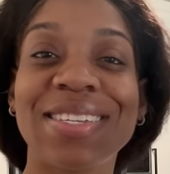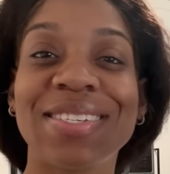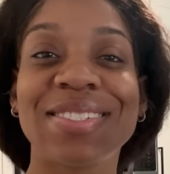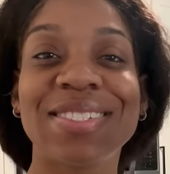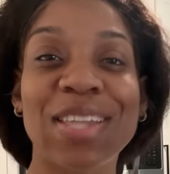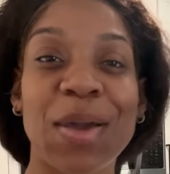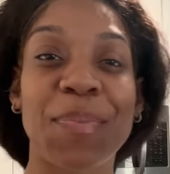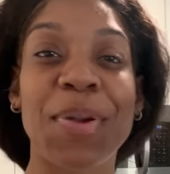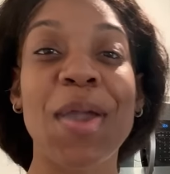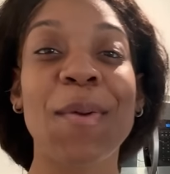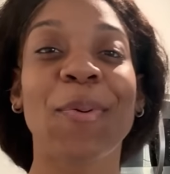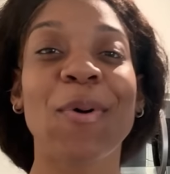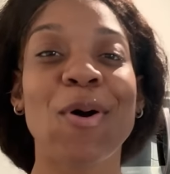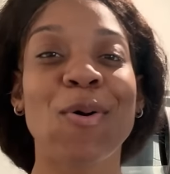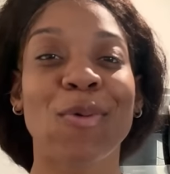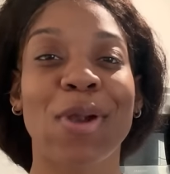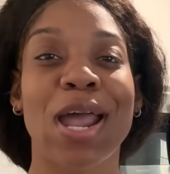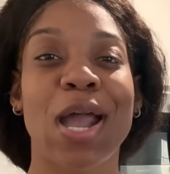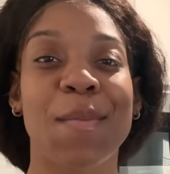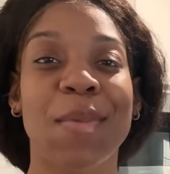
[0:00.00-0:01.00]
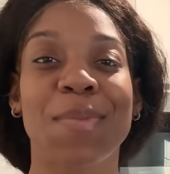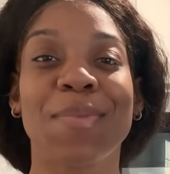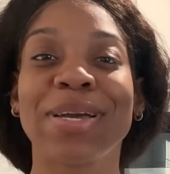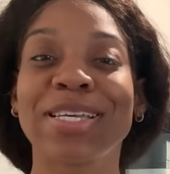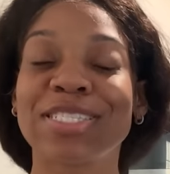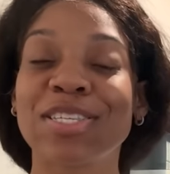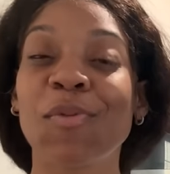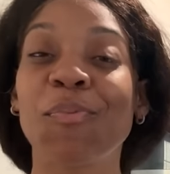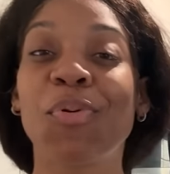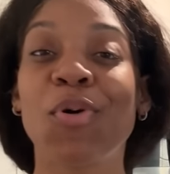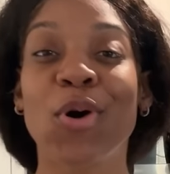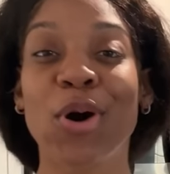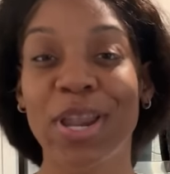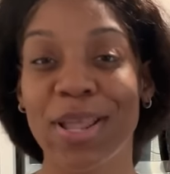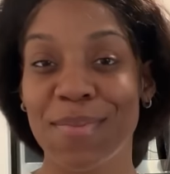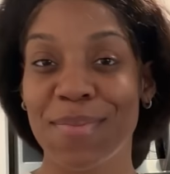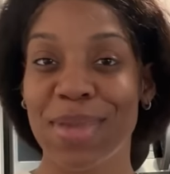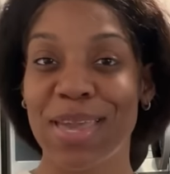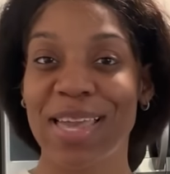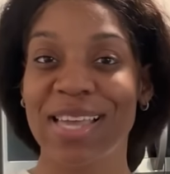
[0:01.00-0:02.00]
the people around me been
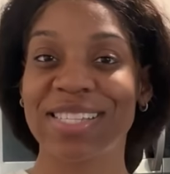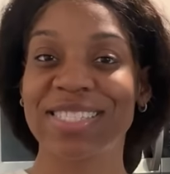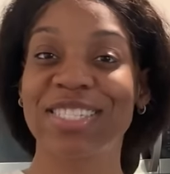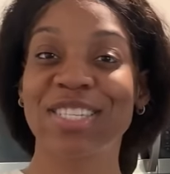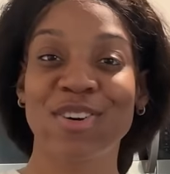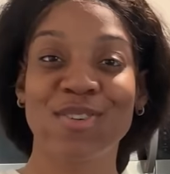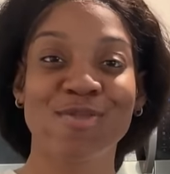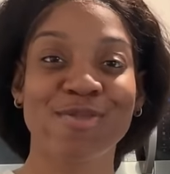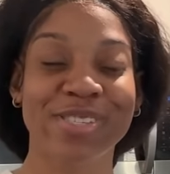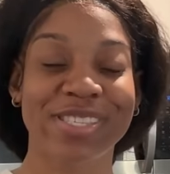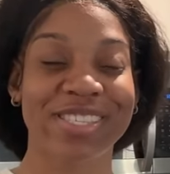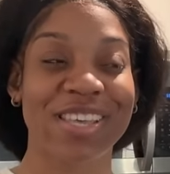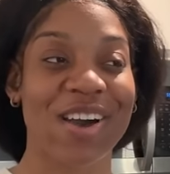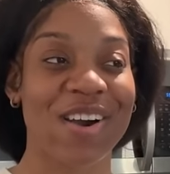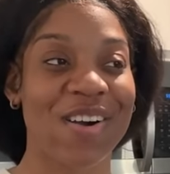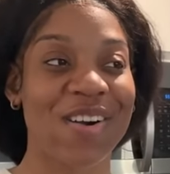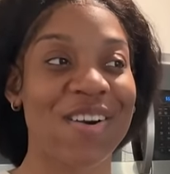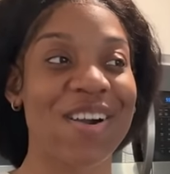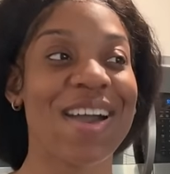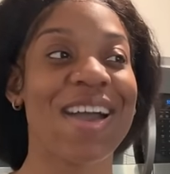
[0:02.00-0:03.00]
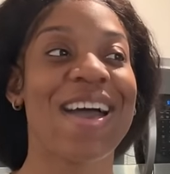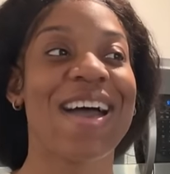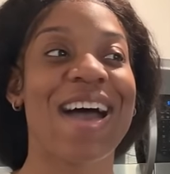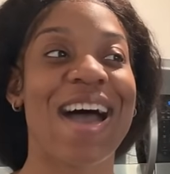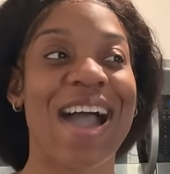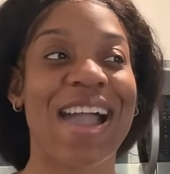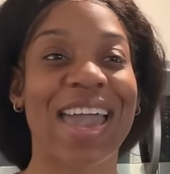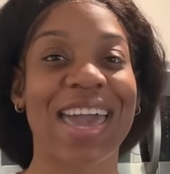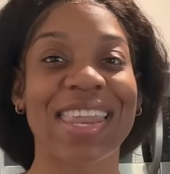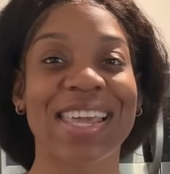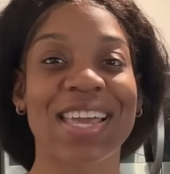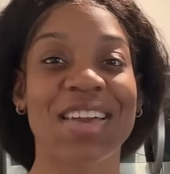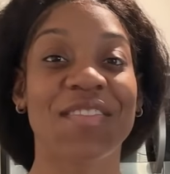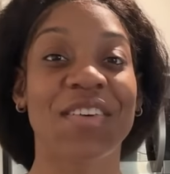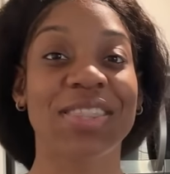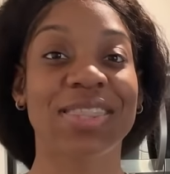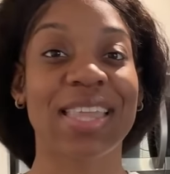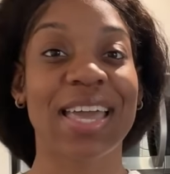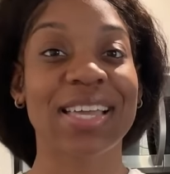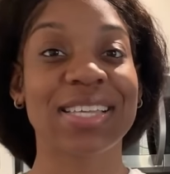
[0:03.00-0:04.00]
supporting me too. So I gotta give
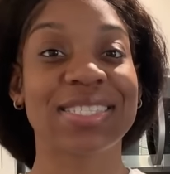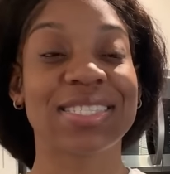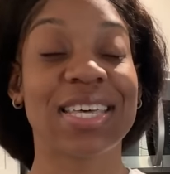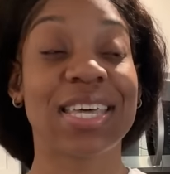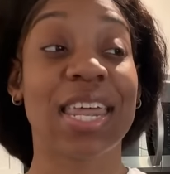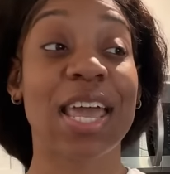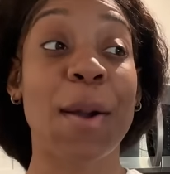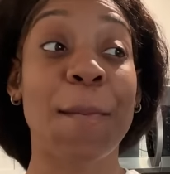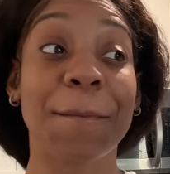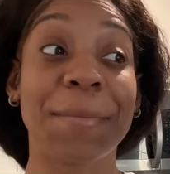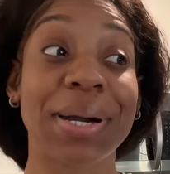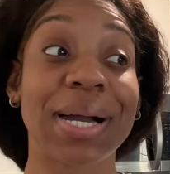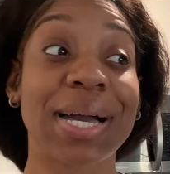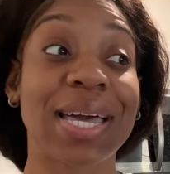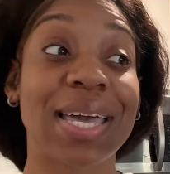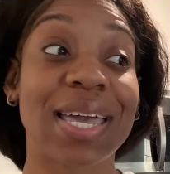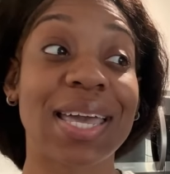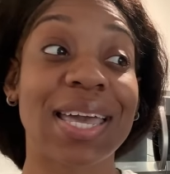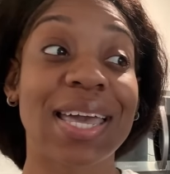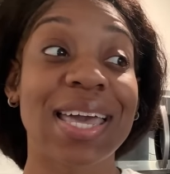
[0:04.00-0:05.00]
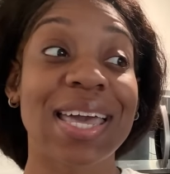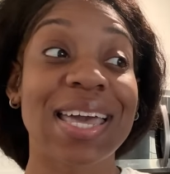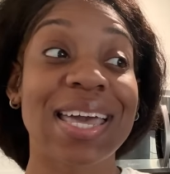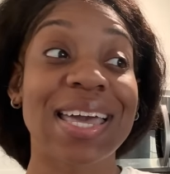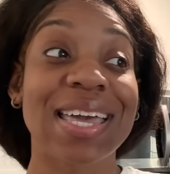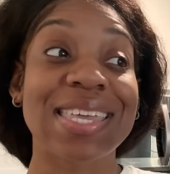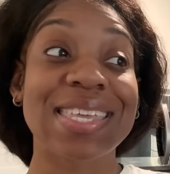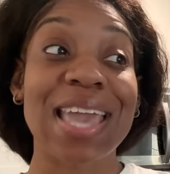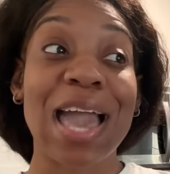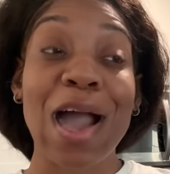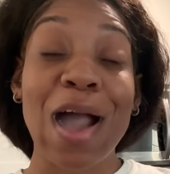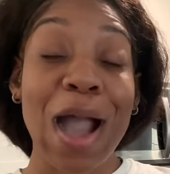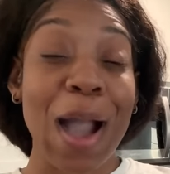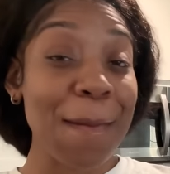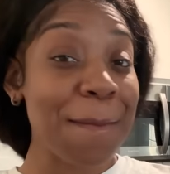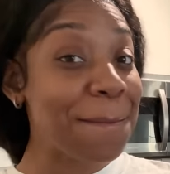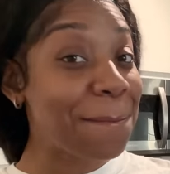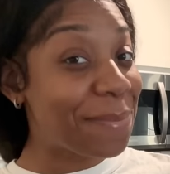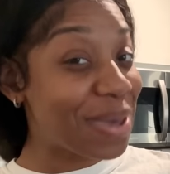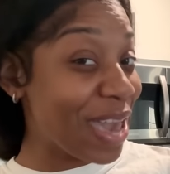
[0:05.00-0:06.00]
a thanks to them. But y'all,
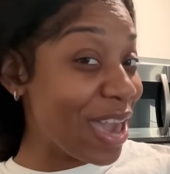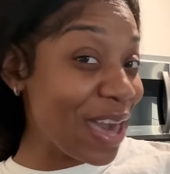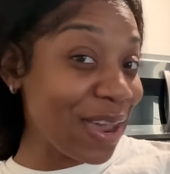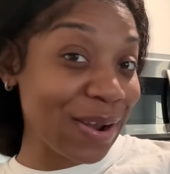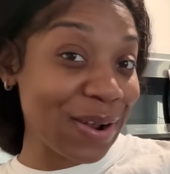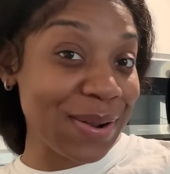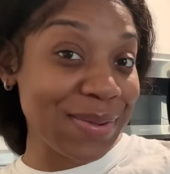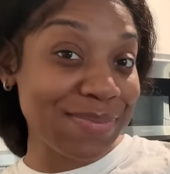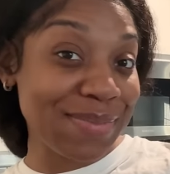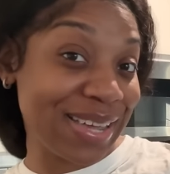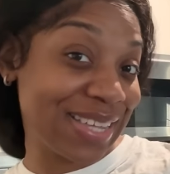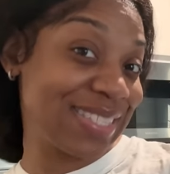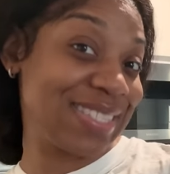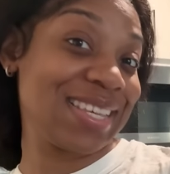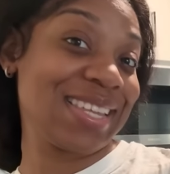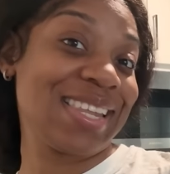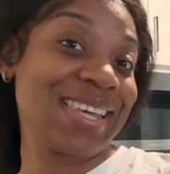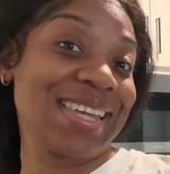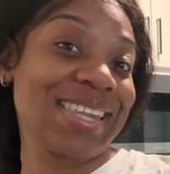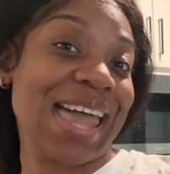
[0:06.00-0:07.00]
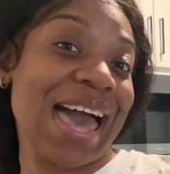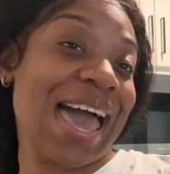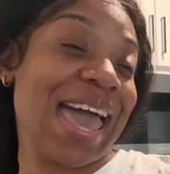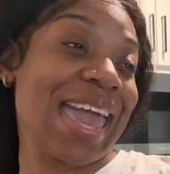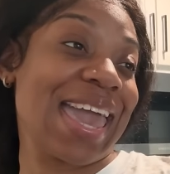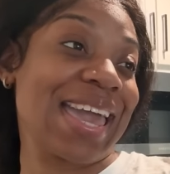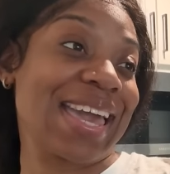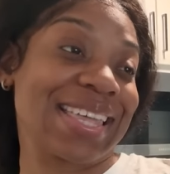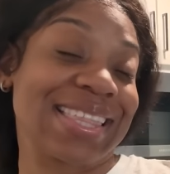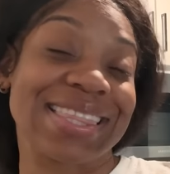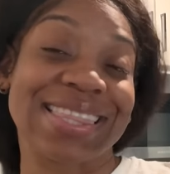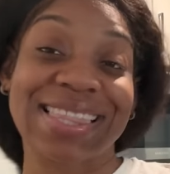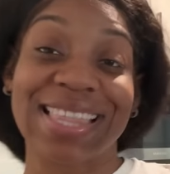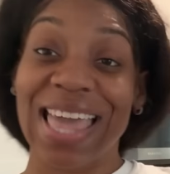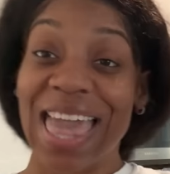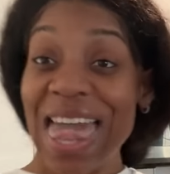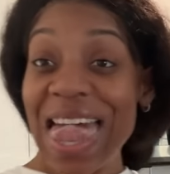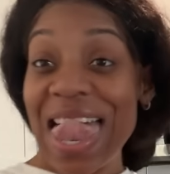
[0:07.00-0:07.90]
I'm better mentally, like